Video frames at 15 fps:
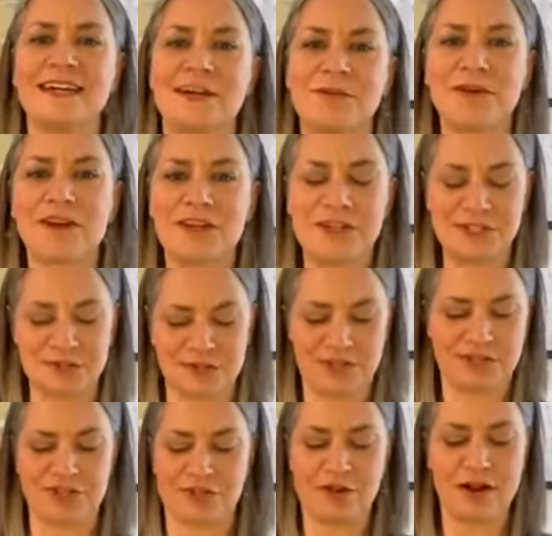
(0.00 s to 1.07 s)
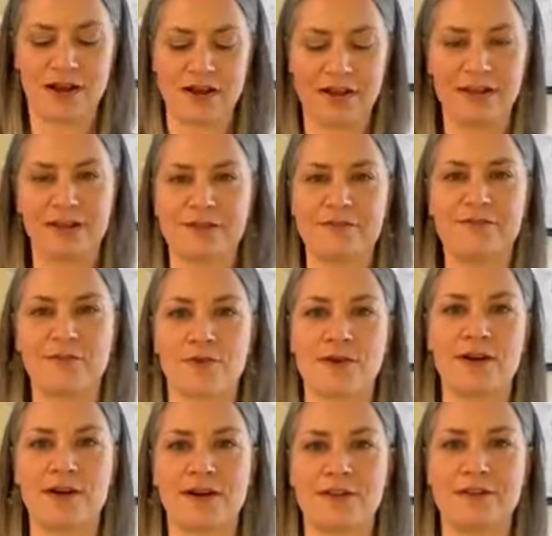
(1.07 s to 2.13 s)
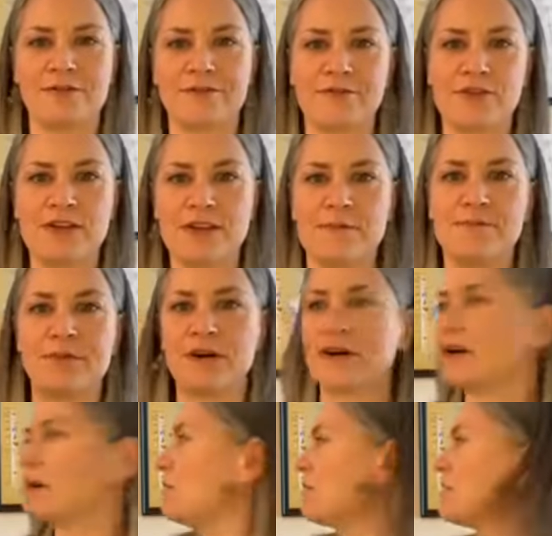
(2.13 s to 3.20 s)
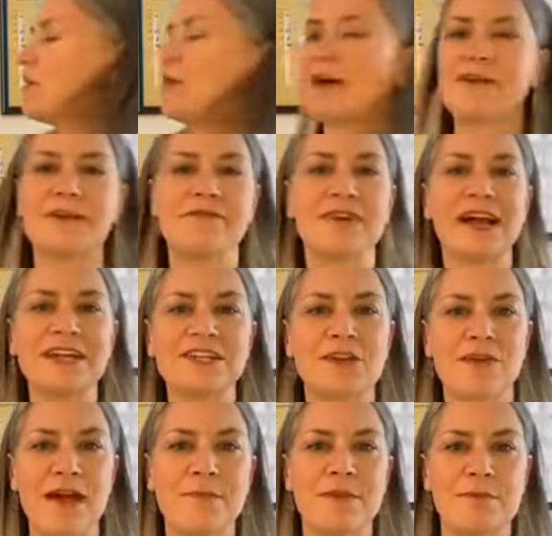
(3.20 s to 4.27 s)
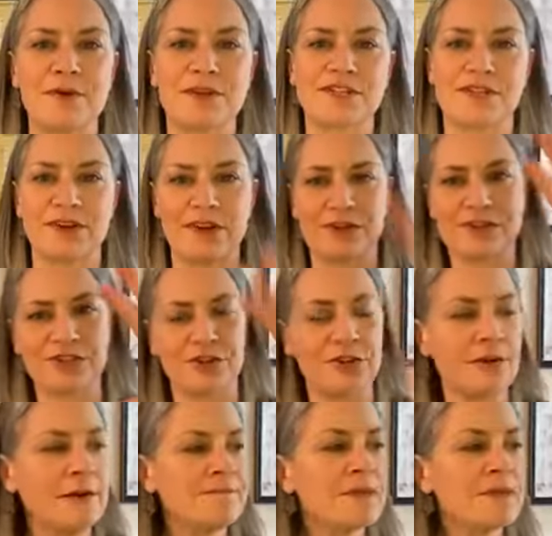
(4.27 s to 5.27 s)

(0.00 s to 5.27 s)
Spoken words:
we're going to do the drawing for the free book. Oh no, I forgot to grab the book so I could show you.